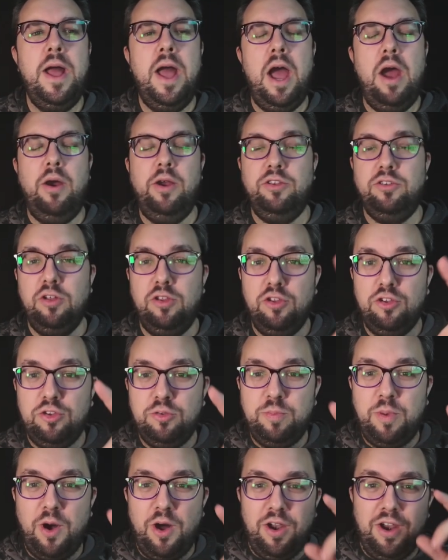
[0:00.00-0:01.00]
Anyway, so the
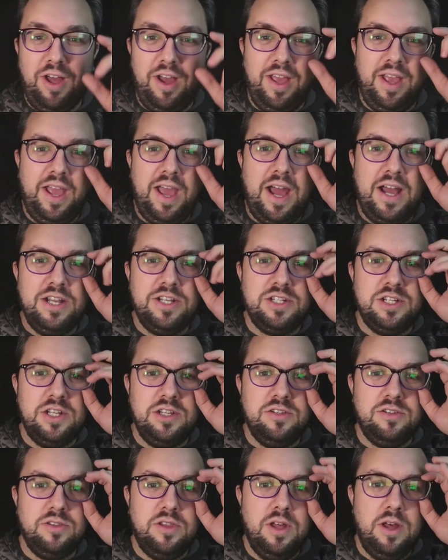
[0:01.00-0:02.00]
Spotlight
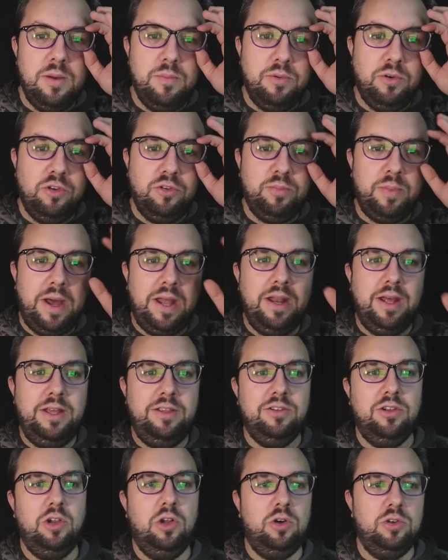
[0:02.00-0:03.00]
caches that Bruce Banner
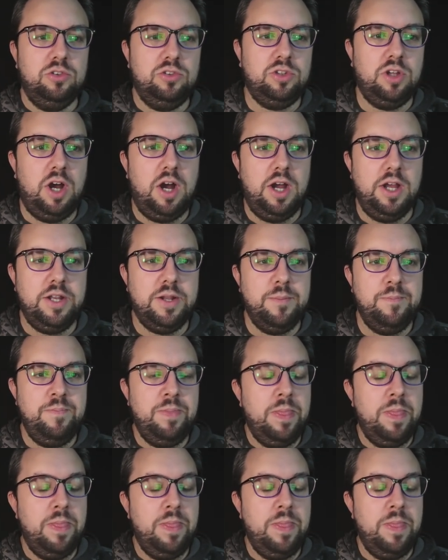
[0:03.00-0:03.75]
is alongside,